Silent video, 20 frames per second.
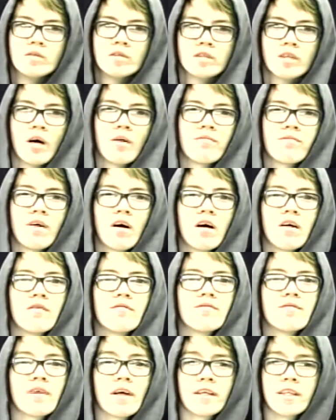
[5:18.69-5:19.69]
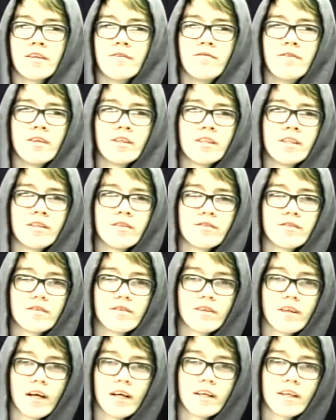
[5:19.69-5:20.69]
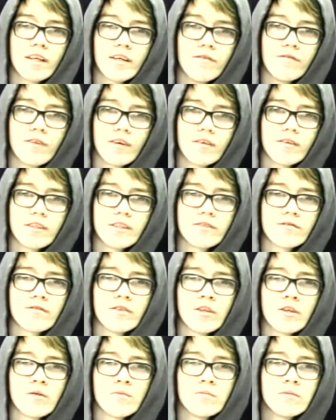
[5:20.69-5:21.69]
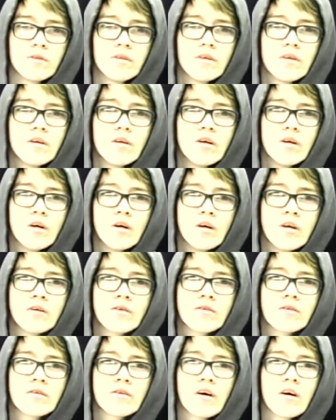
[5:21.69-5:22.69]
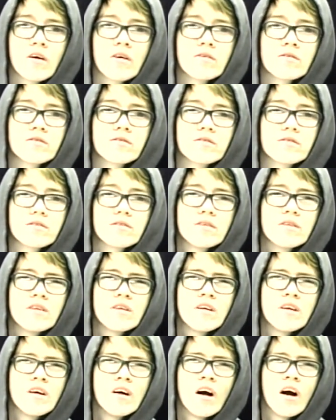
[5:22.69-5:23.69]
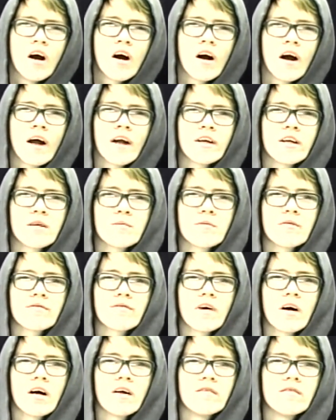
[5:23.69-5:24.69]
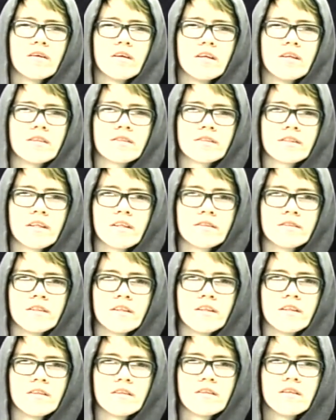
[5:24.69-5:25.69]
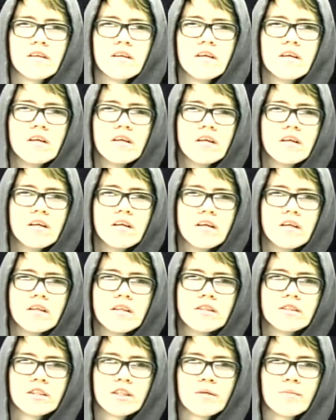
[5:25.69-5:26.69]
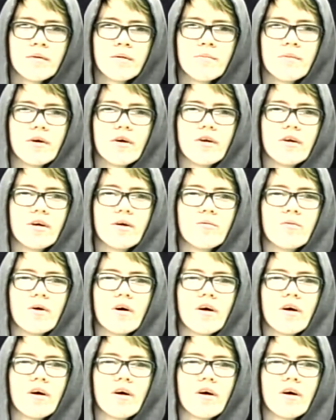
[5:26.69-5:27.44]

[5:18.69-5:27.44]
Top 5 1950s film gross are at number 5 is Disney's Sleeping Beauty,